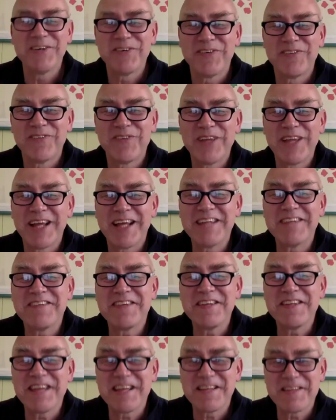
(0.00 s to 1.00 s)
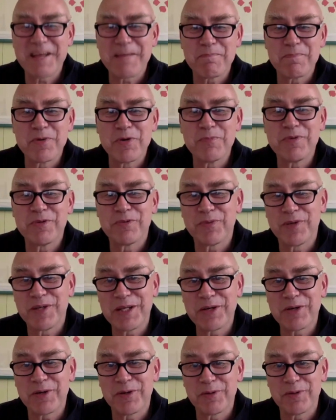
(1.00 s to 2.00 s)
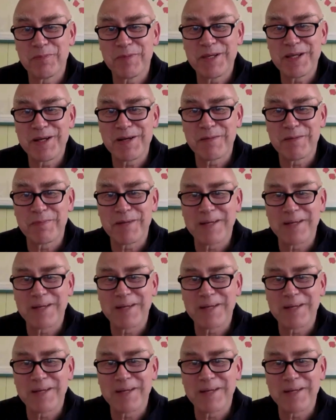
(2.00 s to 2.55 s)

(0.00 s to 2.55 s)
Well, I did in that moment when he called me up.